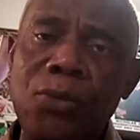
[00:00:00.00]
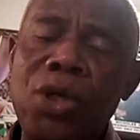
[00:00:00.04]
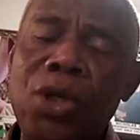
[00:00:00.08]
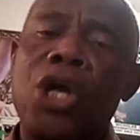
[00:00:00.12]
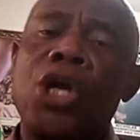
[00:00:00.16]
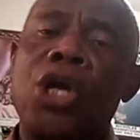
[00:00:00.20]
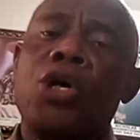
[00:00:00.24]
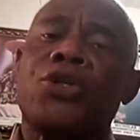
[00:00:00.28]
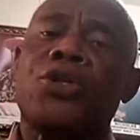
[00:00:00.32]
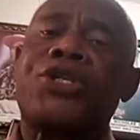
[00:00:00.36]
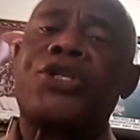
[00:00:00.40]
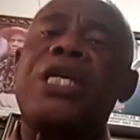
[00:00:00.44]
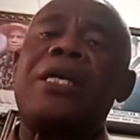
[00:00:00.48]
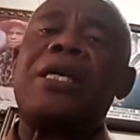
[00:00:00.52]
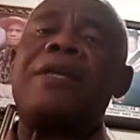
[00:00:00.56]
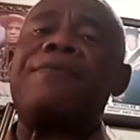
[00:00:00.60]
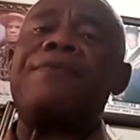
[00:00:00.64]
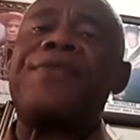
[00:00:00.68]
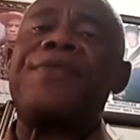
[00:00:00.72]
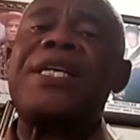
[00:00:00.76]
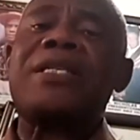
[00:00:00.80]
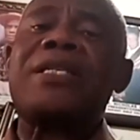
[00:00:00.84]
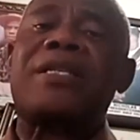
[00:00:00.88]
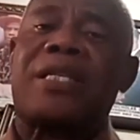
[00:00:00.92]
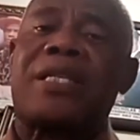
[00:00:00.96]
You see, in
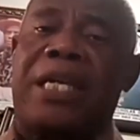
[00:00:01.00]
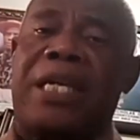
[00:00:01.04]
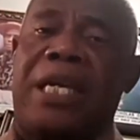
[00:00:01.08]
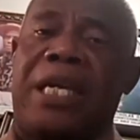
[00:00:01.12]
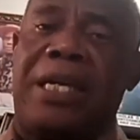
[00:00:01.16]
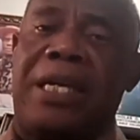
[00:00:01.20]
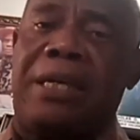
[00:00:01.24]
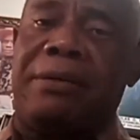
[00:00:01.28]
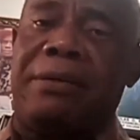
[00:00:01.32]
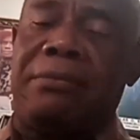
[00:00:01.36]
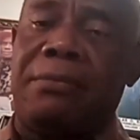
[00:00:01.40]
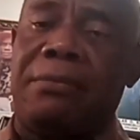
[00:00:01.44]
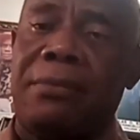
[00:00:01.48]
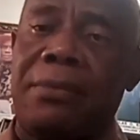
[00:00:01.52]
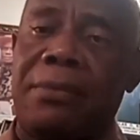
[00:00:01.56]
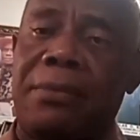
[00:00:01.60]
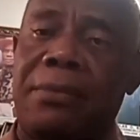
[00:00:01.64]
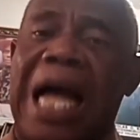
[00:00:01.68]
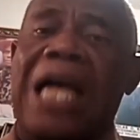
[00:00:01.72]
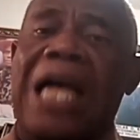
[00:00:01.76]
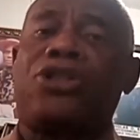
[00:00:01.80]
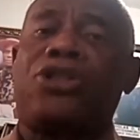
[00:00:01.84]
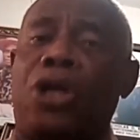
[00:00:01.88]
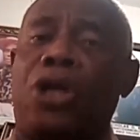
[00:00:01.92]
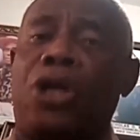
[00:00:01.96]
this thing,
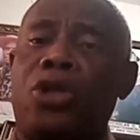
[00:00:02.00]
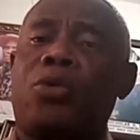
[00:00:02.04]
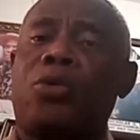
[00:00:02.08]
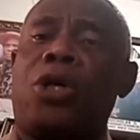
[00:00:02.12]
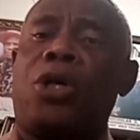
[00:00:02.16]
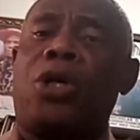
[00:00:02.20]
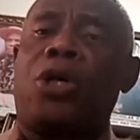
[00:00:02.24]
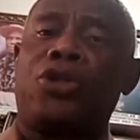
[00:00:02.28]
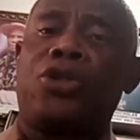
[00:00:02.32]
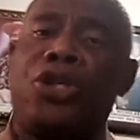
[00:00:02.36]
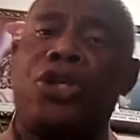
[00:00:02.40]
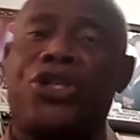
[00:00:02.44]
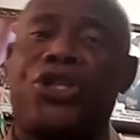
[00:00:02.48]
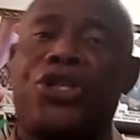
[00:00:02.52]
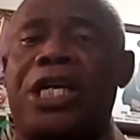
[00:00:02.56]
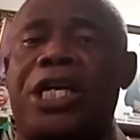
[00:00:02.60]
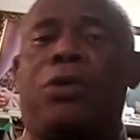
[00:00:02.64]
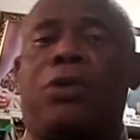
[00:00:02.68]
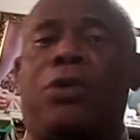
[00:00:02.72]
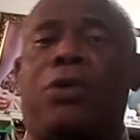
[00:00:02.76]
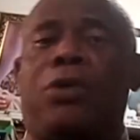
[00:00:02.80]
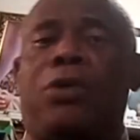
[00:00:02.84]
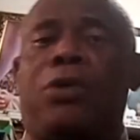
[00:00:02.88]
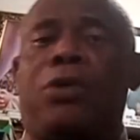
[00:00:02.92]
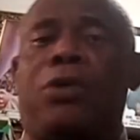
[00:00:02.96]
I just want to share with
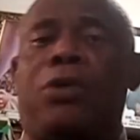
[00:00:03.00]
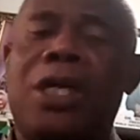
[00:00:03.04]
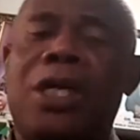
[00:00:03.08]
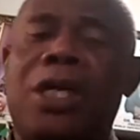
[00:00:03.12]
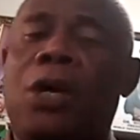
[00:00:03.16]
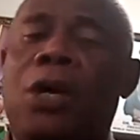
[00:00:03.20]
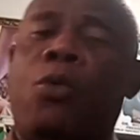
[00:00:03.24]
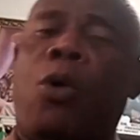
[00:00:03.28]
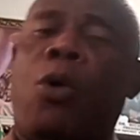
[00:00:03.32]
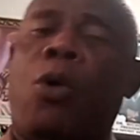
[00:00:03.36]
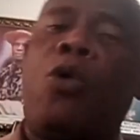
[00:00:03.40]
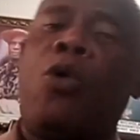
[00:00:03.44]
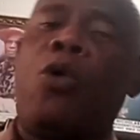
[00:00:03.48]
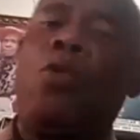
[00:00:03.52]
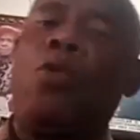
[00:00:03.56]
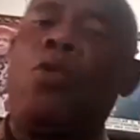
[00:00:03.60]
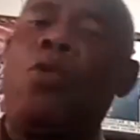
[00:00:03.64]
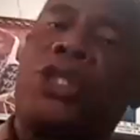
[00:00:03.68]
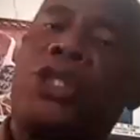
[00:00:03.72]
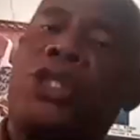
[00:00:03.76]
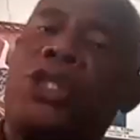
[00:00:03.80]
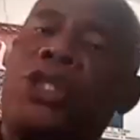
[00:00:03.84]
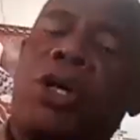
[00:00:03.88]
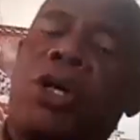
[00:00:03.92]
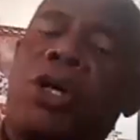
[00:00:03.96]
us what we're
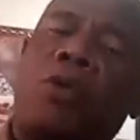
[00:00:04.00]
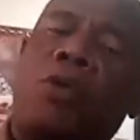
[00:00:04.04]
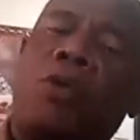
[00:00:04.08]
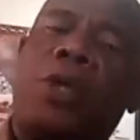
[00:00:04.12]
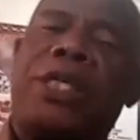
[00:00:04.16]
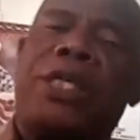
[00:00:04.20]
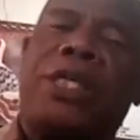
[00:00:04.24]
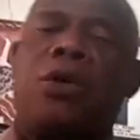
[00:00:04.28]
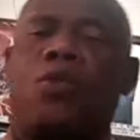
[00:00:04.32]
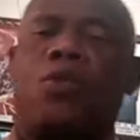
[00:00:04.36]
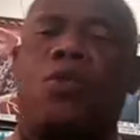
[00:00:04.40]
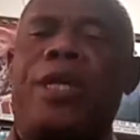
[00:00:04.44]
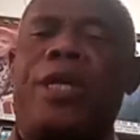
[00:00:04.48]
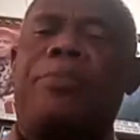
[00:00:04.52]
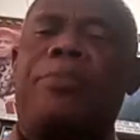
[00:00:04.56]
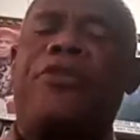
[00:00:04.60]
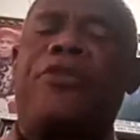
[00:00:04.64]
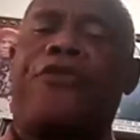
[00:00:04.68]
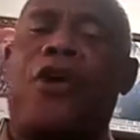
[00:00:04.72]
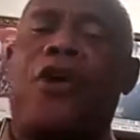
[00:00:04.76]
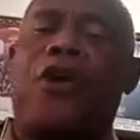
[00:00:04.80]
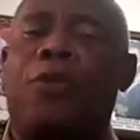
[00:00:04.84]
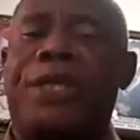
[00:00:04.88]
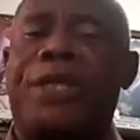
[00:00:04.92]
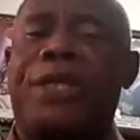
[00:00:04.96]
talking with the queen
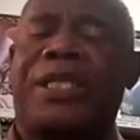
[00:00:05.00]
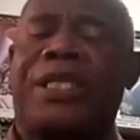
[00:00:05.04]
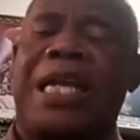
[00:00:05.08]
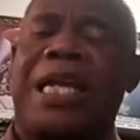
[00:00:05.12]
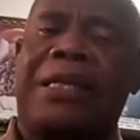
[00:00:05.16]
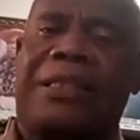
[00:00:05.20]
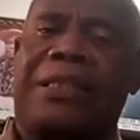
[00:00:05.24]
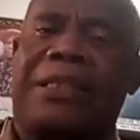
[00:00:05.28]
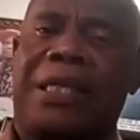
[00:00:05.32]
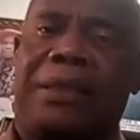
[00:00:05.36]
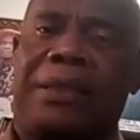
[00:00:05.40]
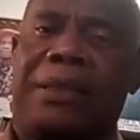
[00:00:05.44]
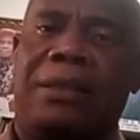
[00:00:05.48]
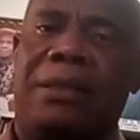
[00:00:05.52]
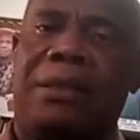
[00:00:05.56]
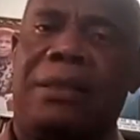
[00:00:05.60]
before we started.